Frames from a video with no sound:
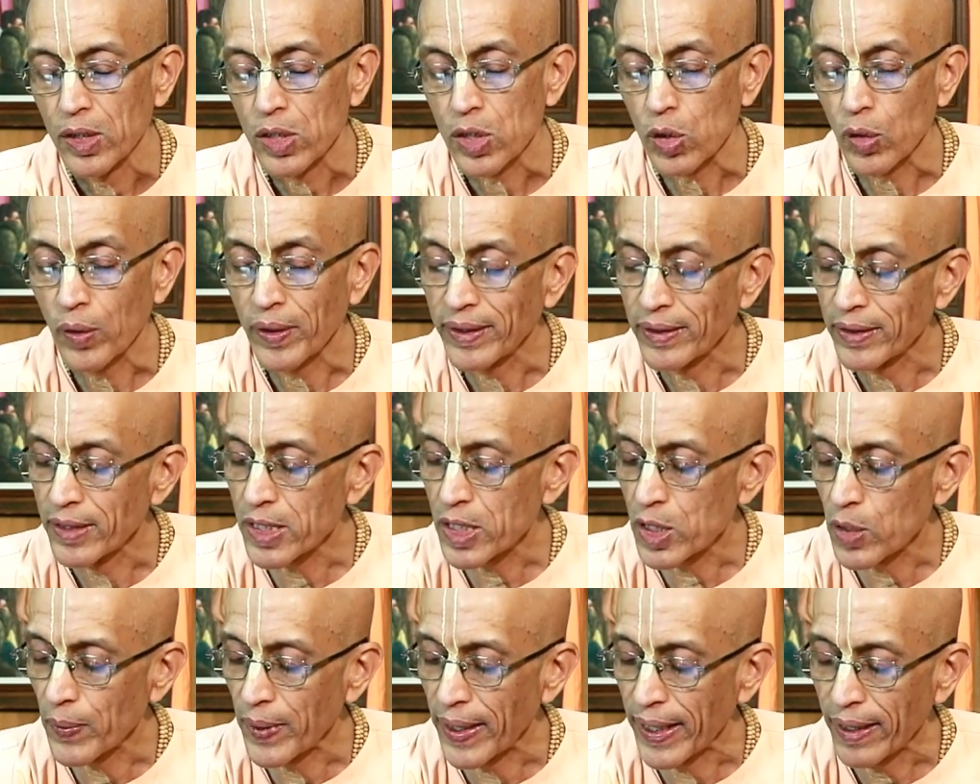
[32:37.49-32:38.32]
So in
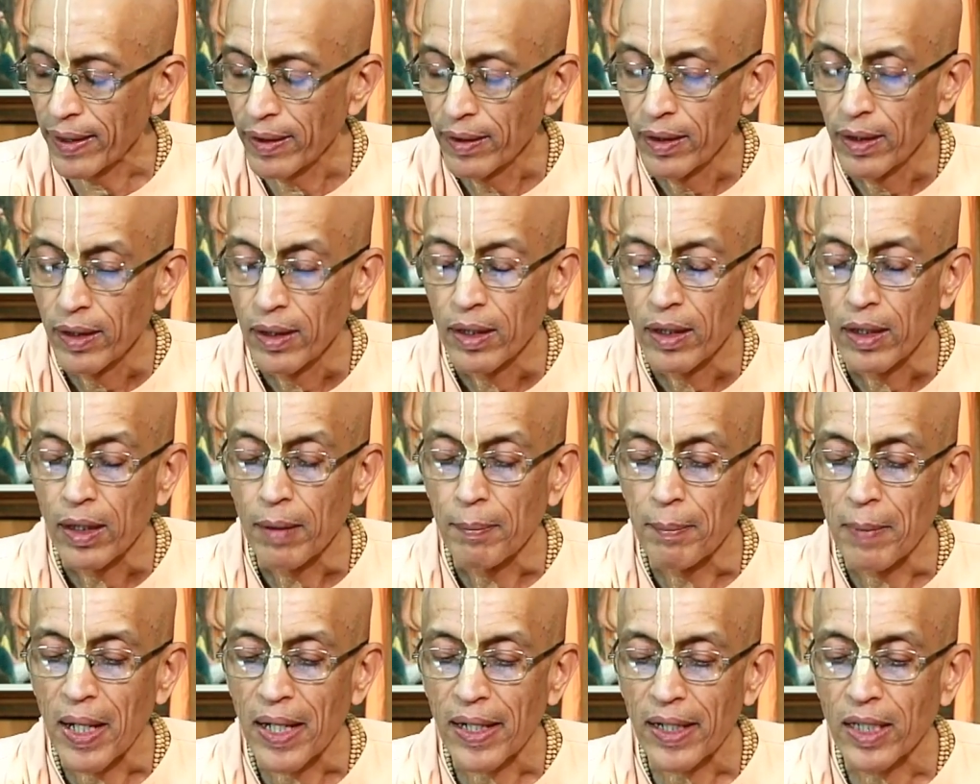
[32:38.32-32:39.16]
this way,
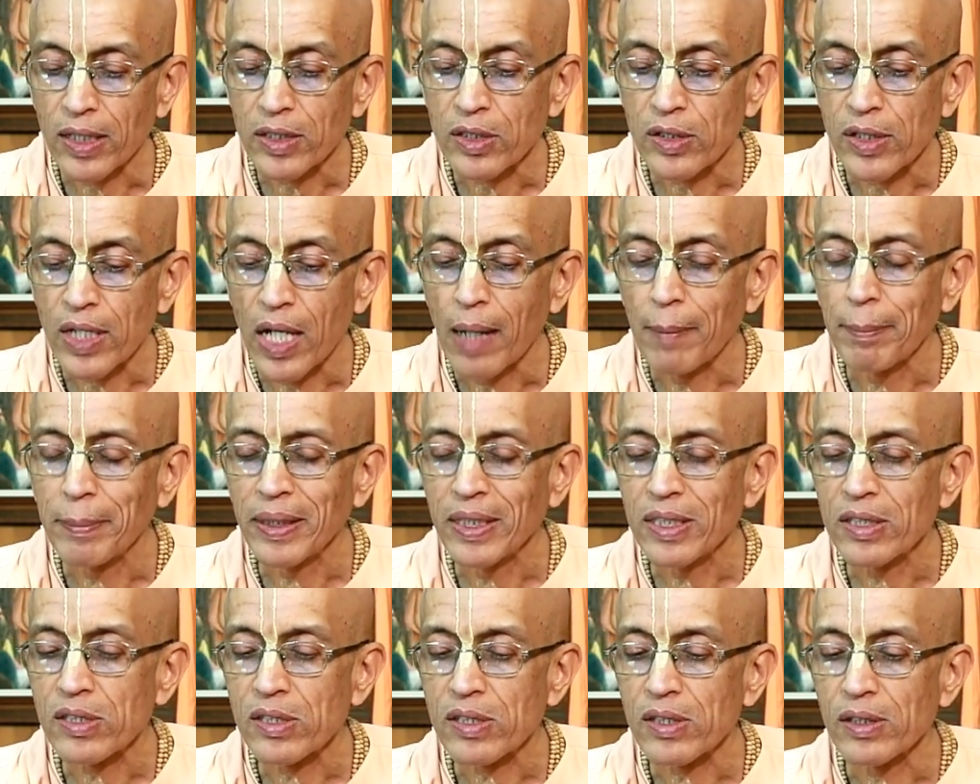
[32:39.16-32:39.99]
Maharaj
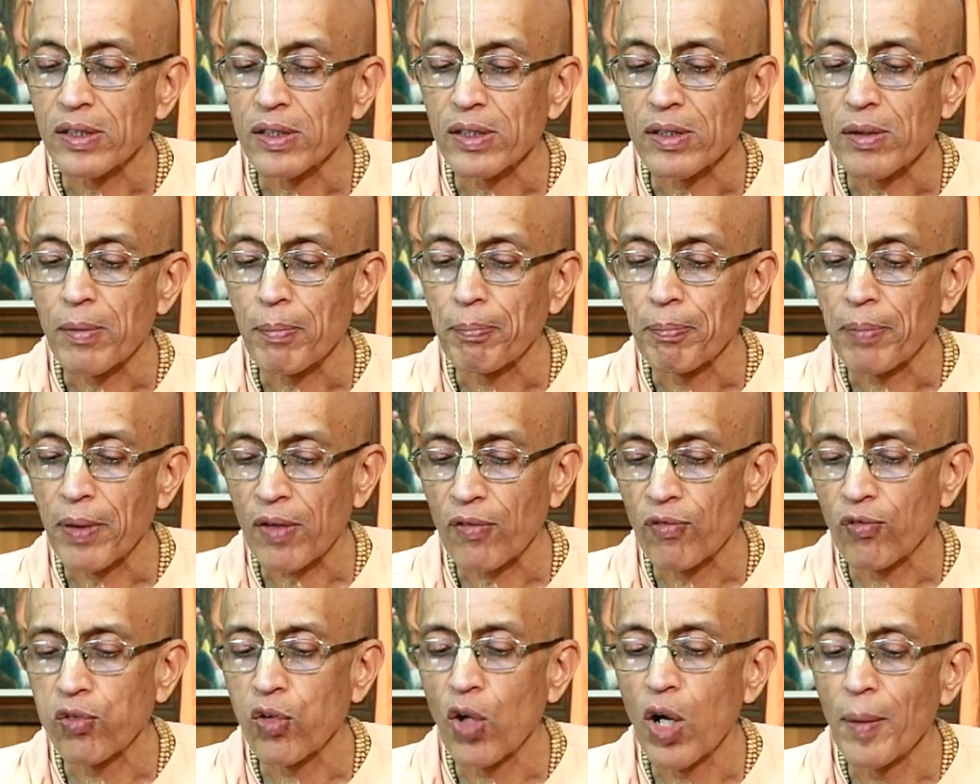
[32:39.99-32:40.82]
Nabhi's
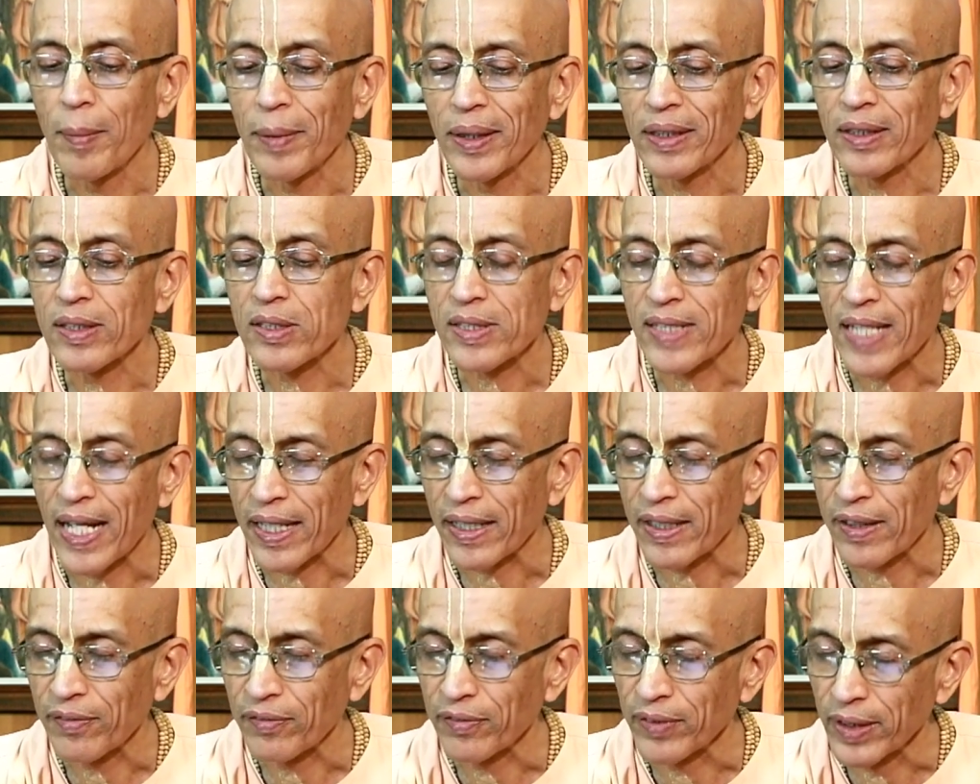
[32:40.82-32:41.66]
performing the
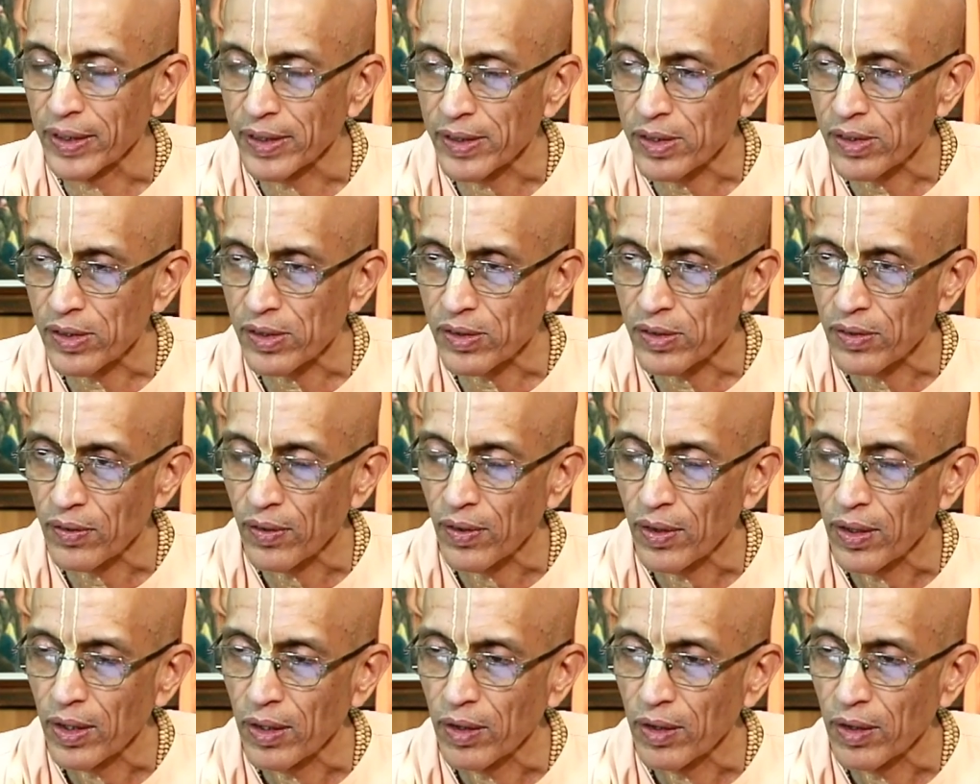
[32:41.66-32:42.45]
sacrifice